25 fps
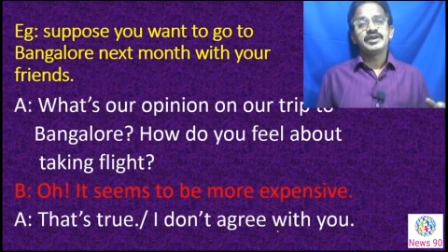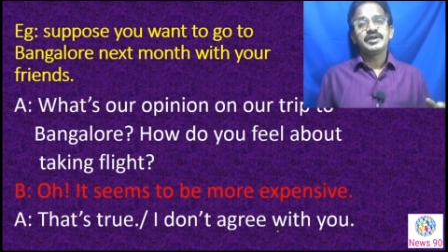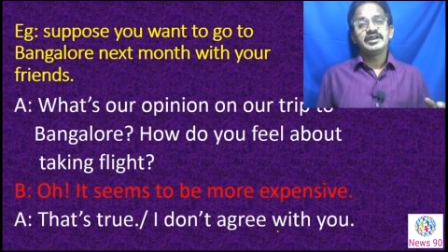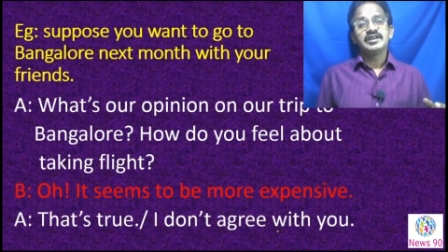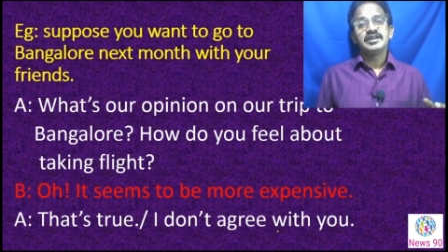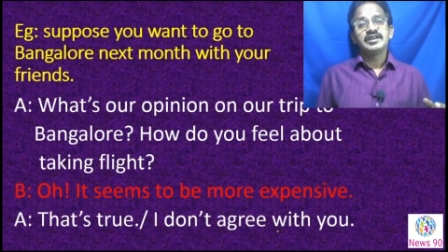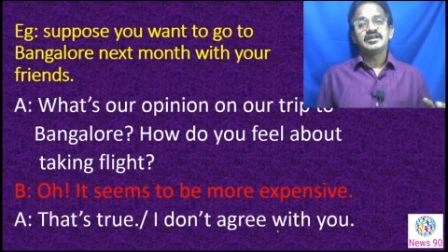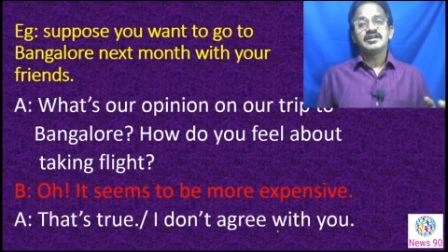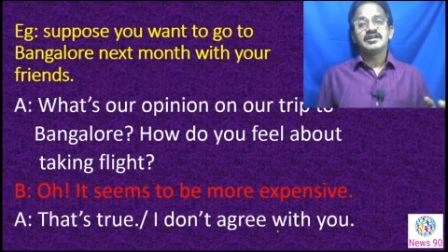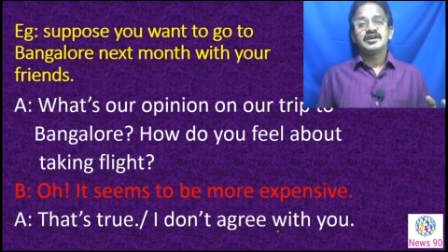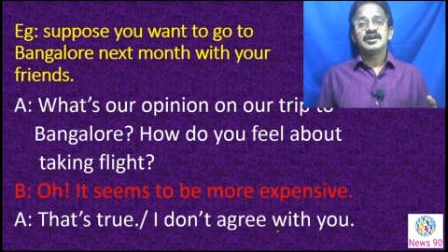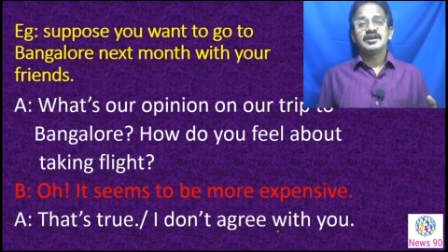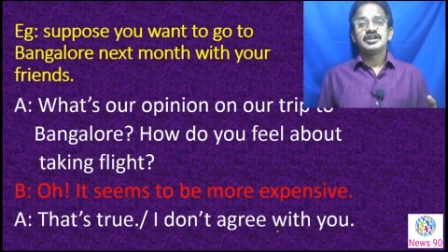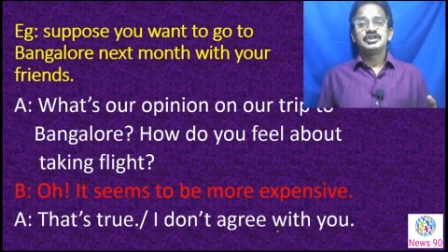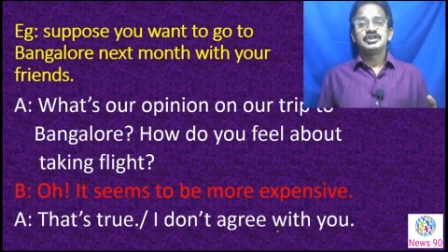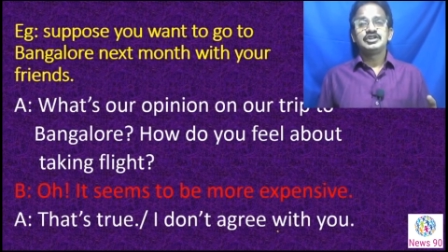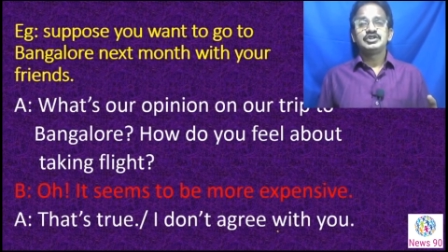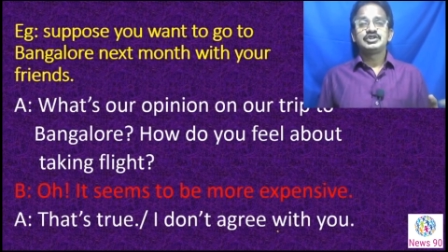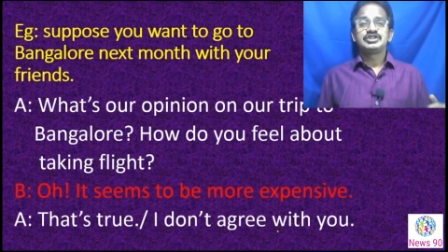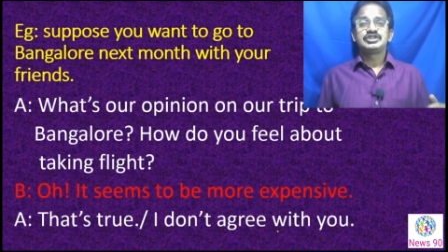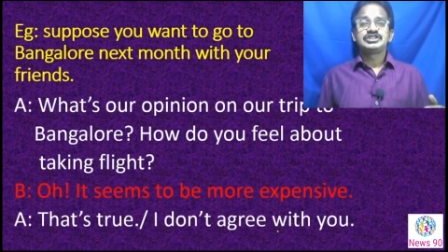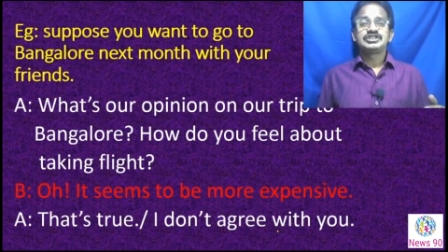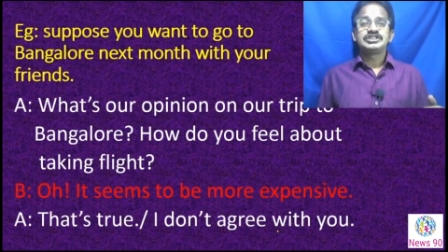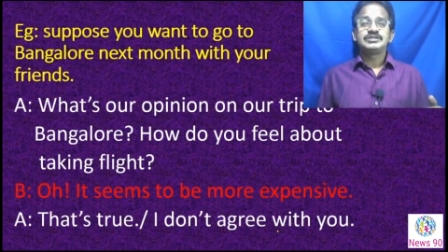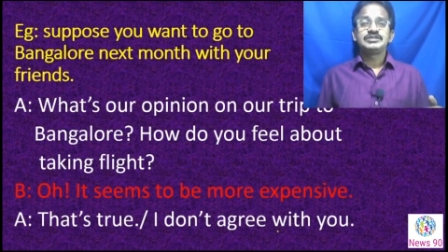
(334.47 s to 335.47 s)
opinion
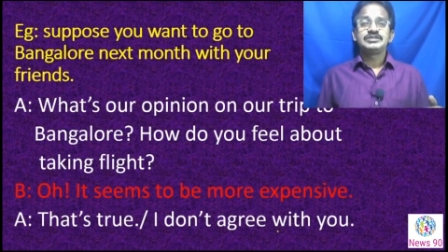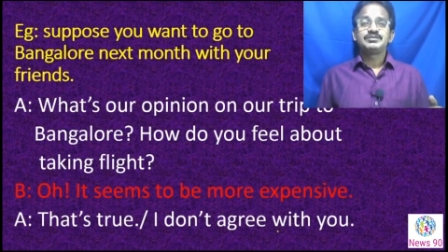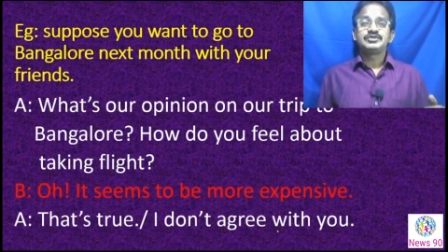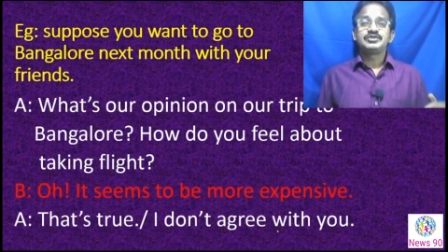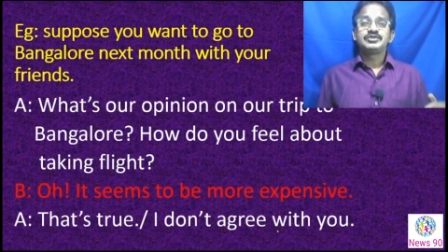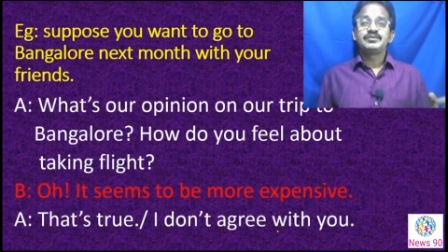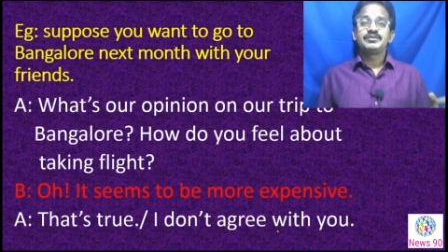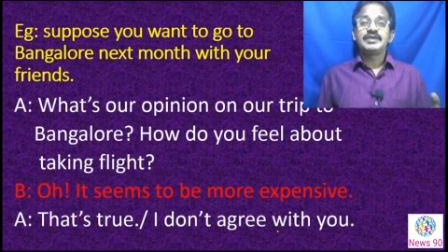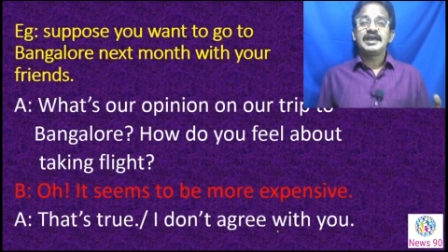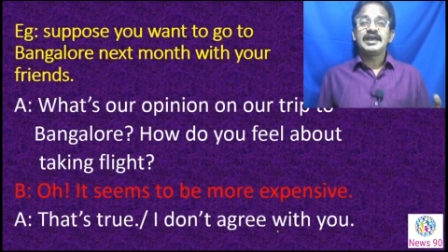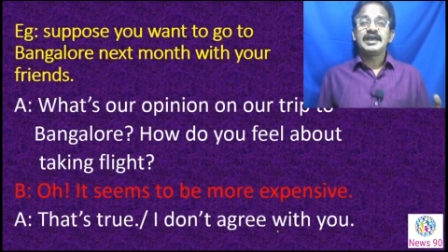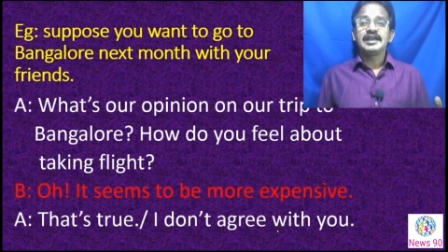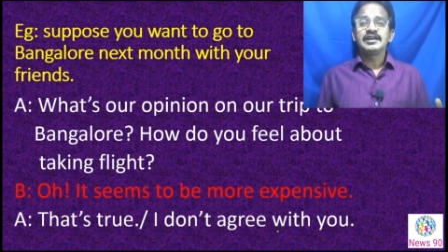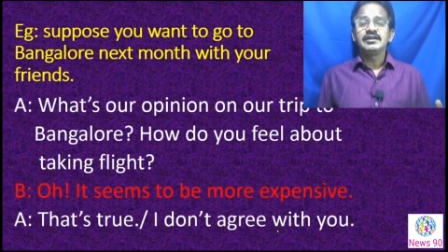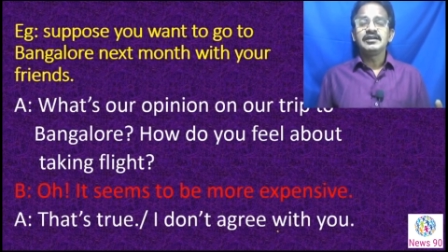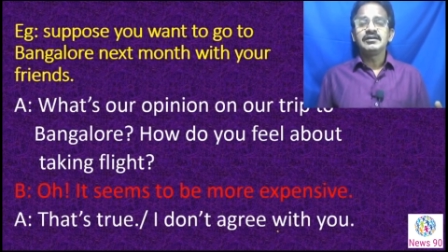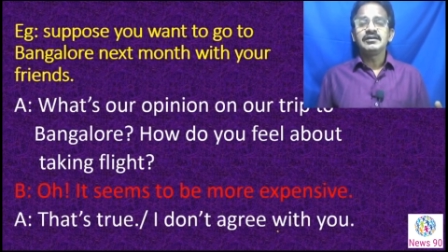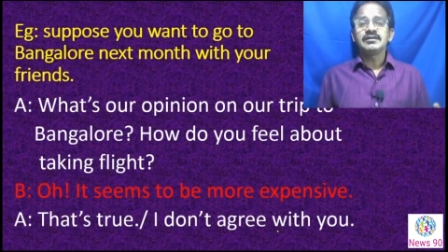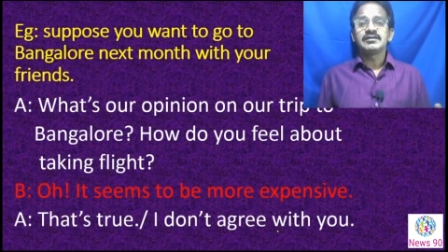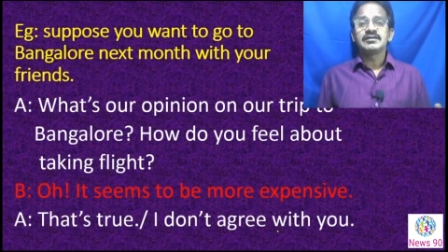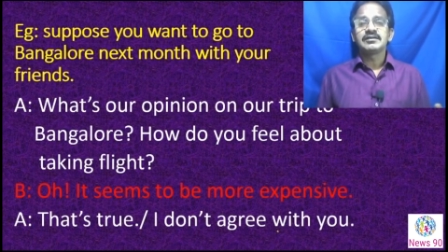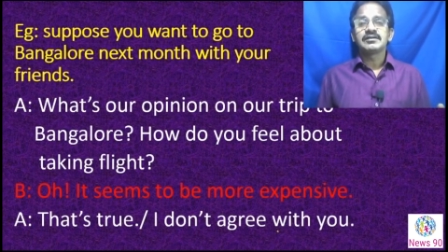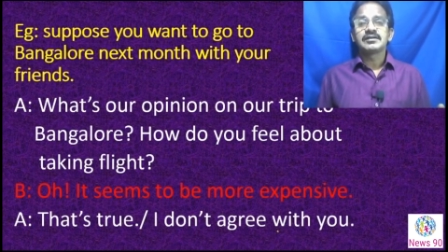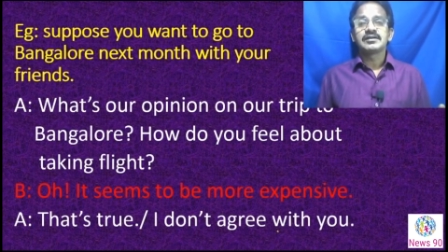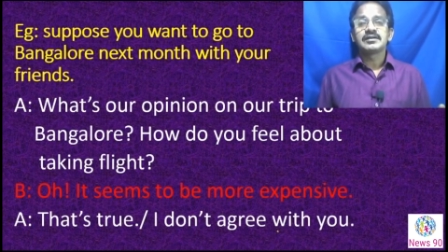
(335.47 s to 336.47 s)
on your trip to
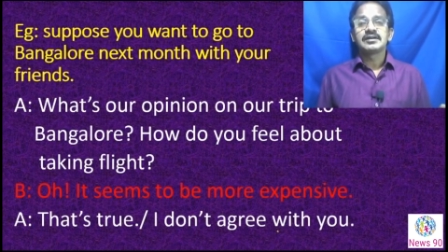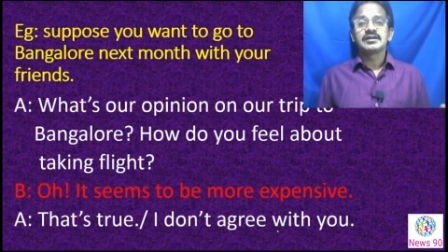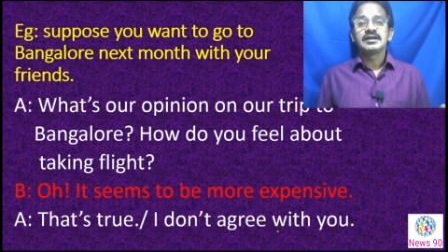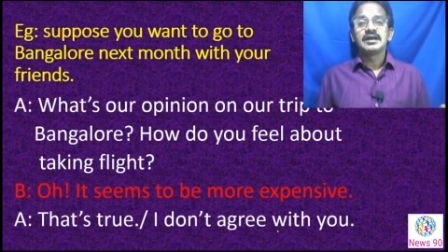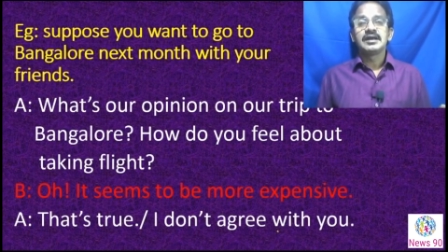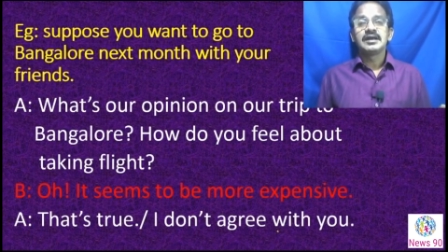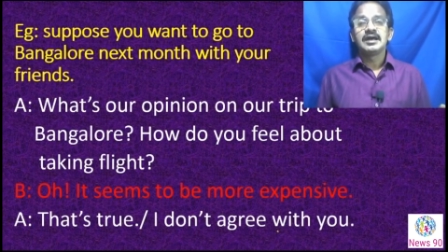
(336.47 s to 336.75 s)
bangalore